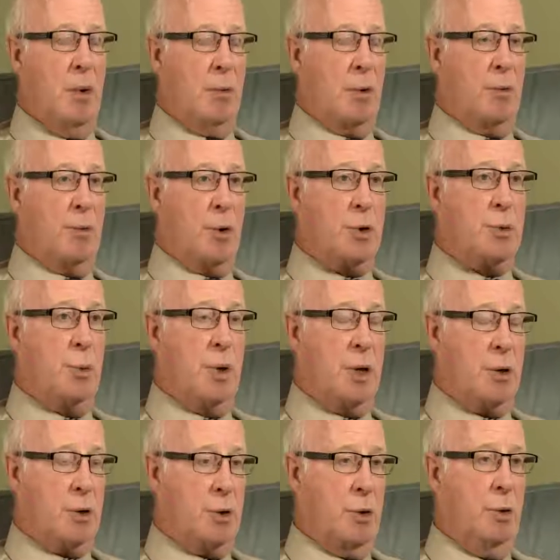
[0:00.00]
for the first
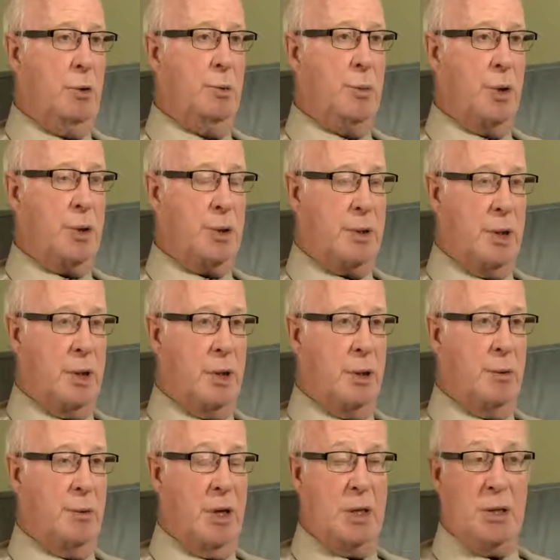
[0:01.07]
week or two, but
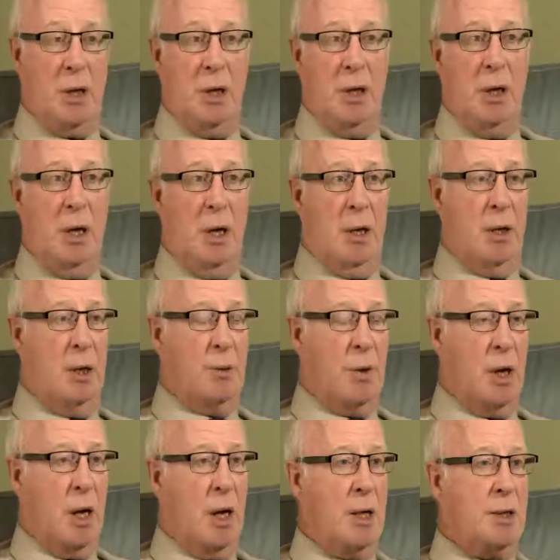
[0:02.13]
eventually they
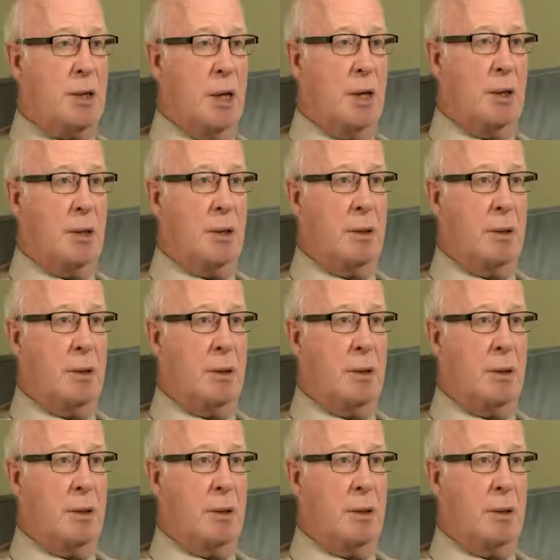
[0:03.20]
realized that